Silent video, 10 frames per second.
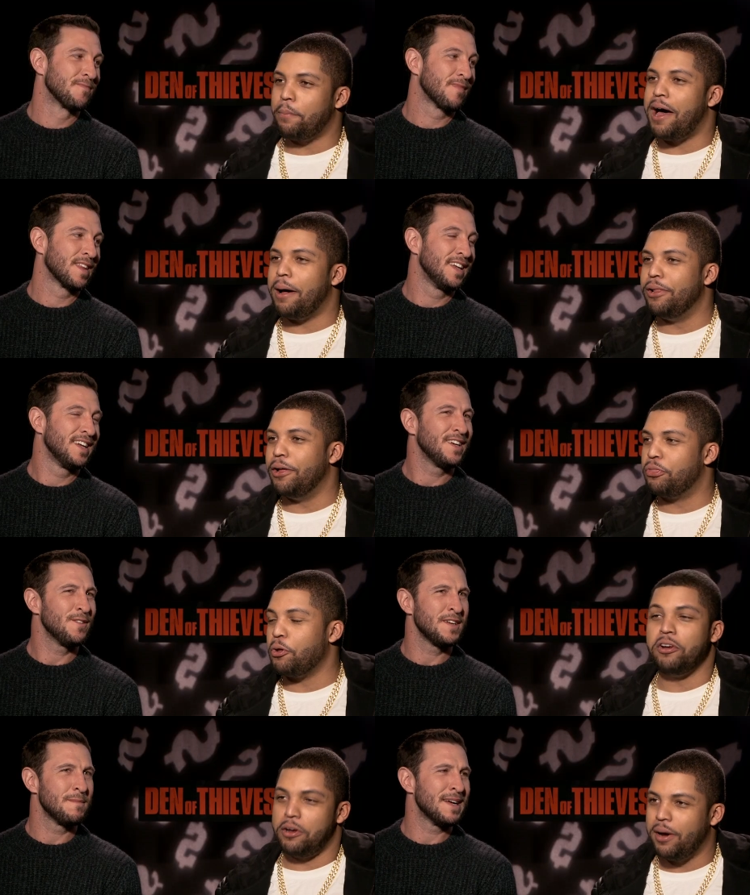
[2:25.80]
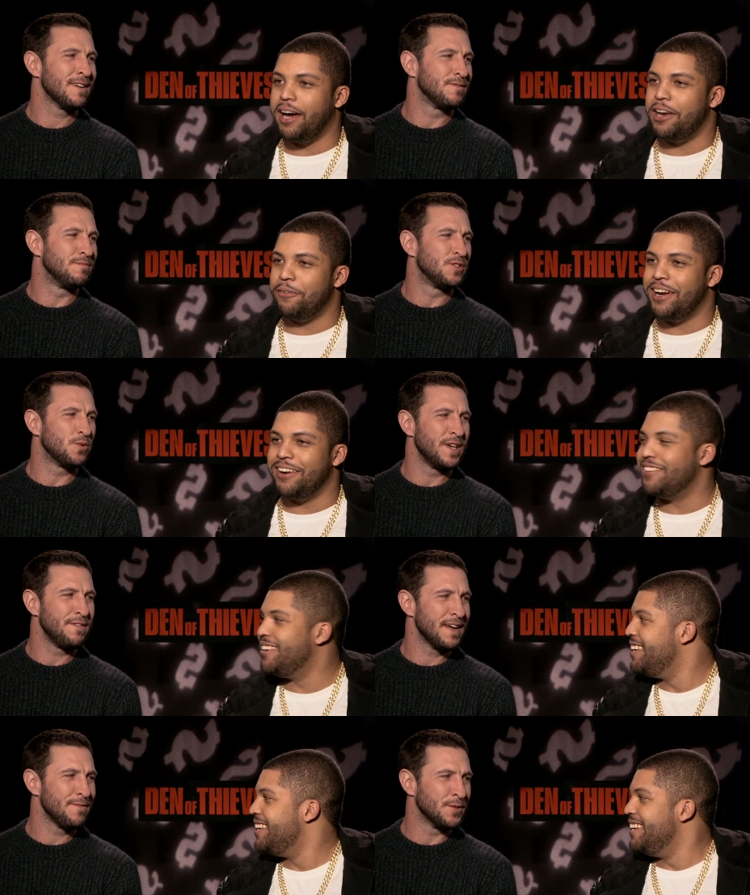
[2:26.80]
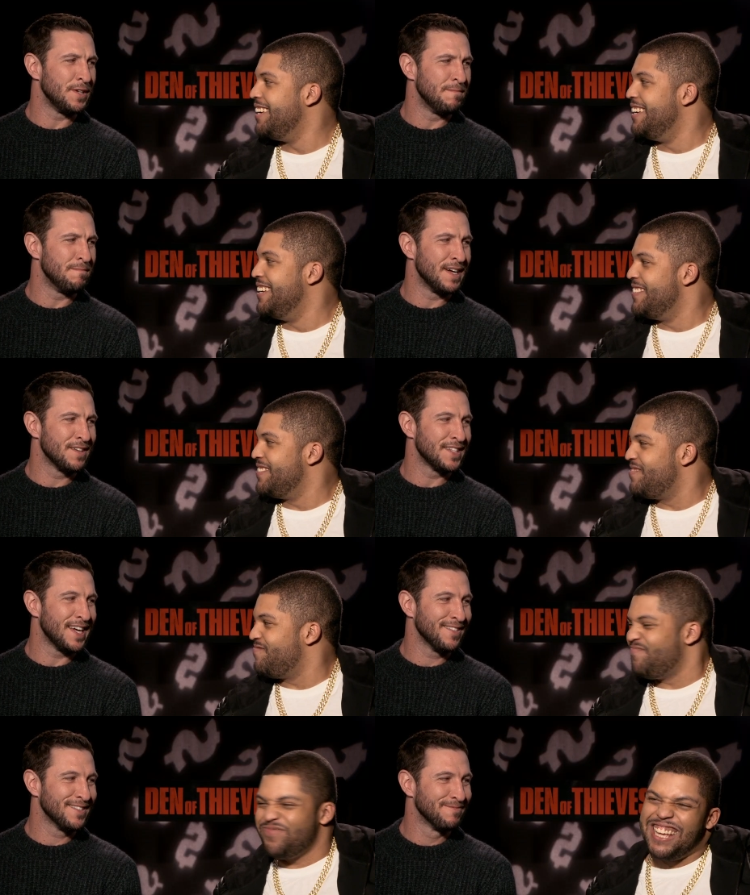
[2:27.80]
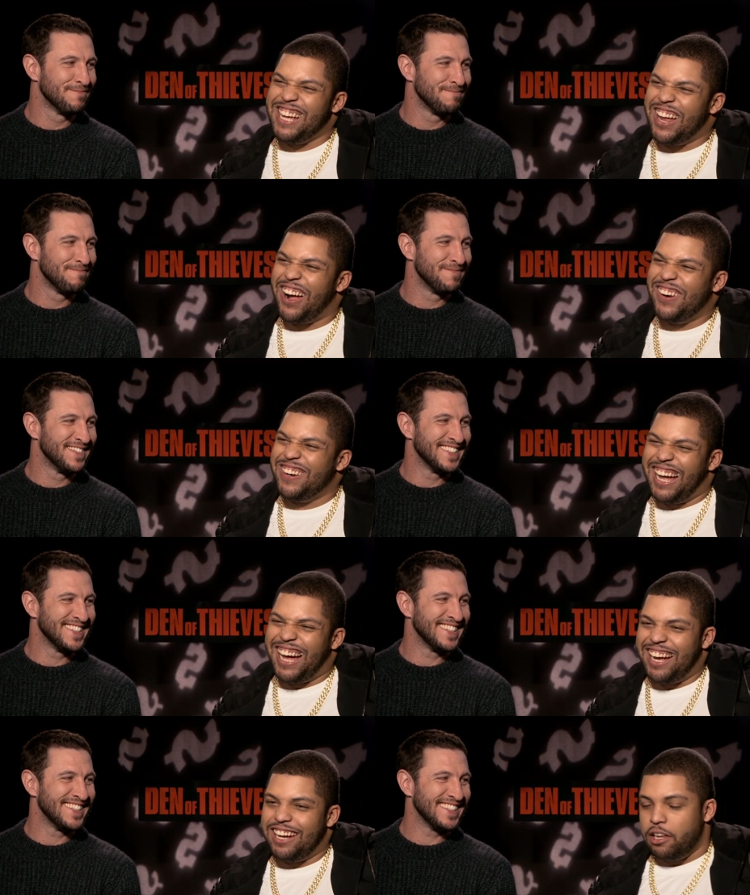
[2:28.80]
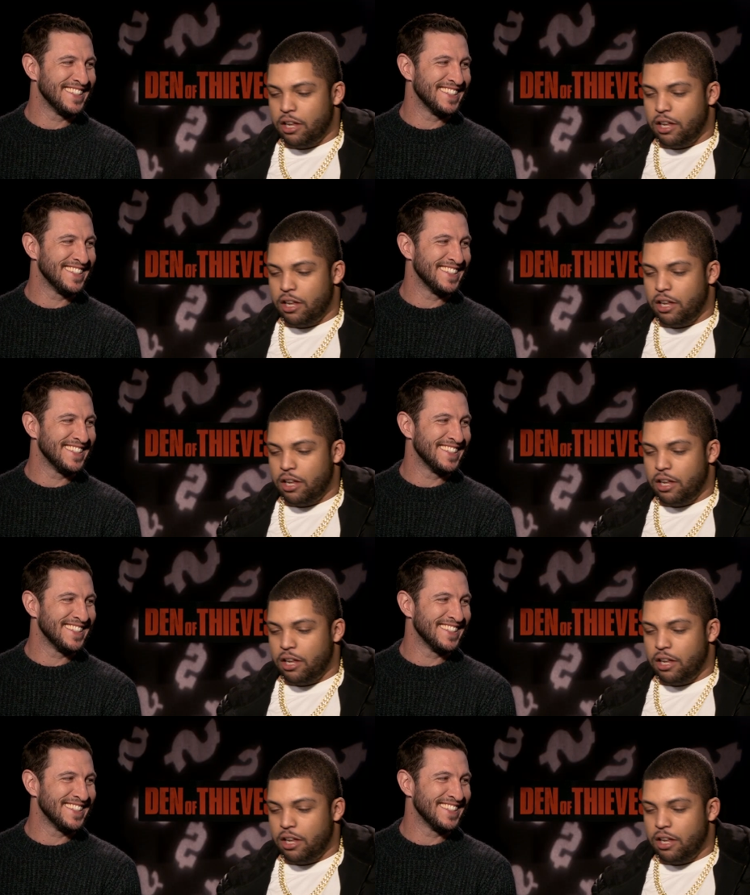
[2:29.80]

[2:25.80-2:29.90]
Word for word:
Speaker 1: with Pablo throwing your body
Speaker 2: around. 25, 30 miles an hour?
Speaker 1: You know, uh,